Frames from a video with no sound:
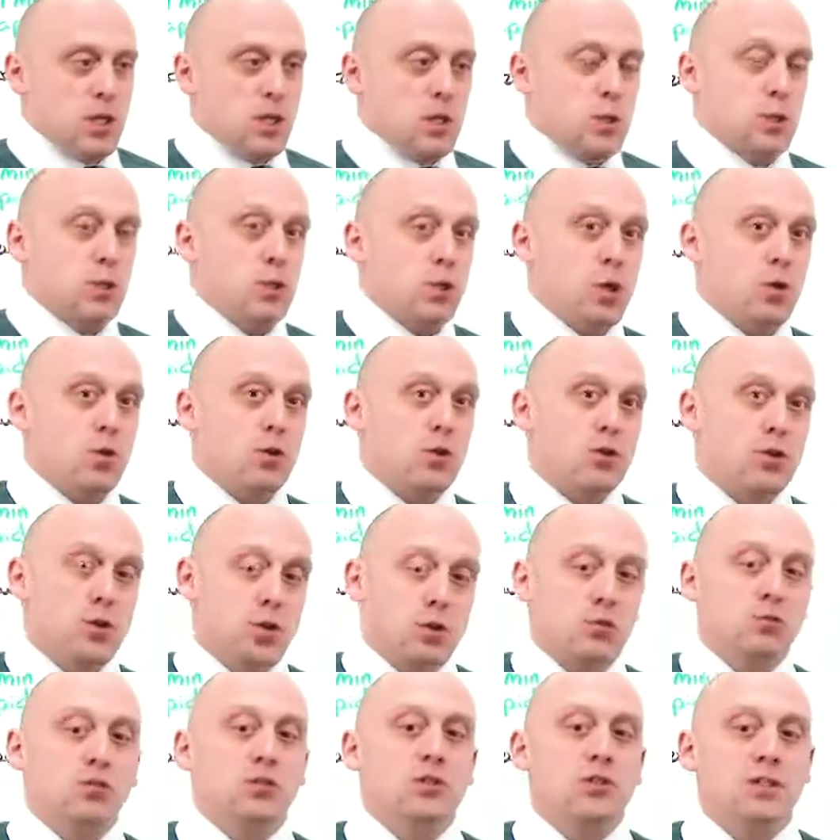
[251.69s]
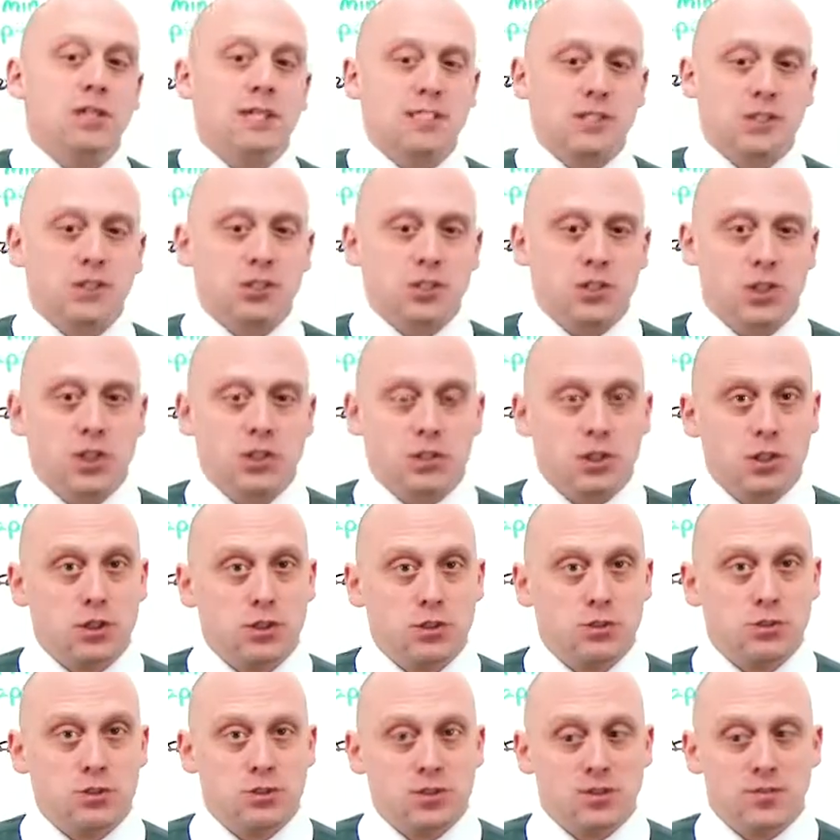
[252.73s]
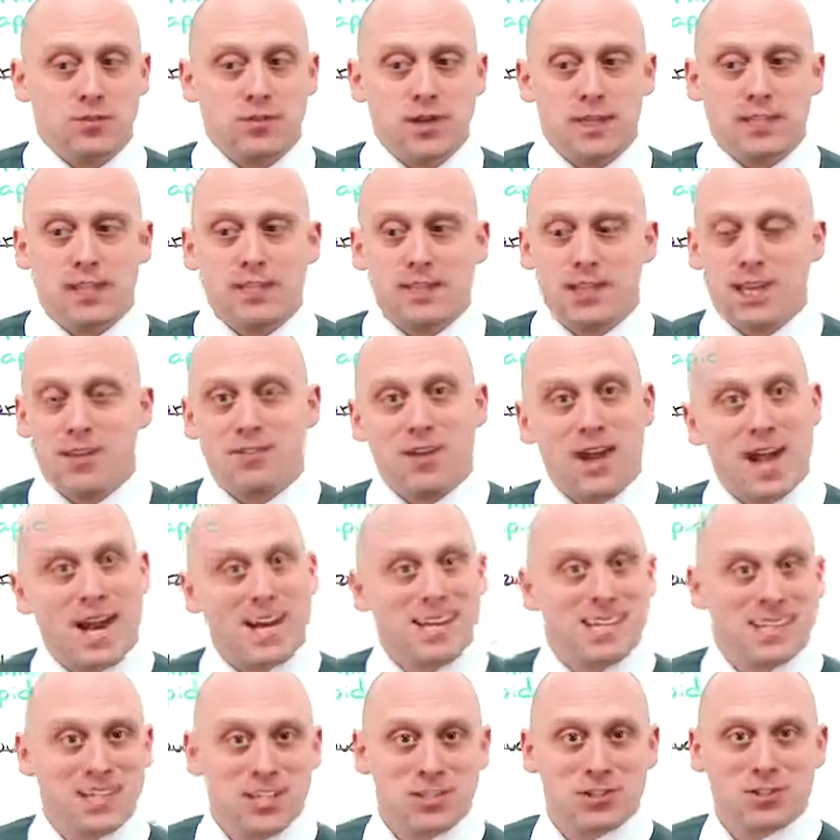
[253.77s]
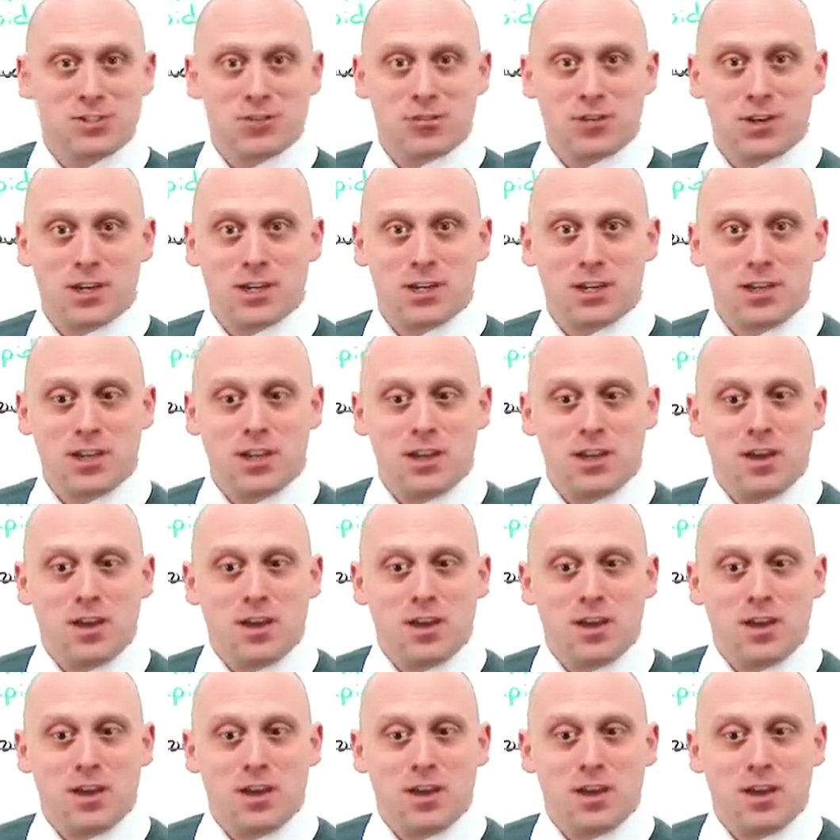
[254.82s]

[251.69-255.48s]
So don't necessarily use the fact that they've had a history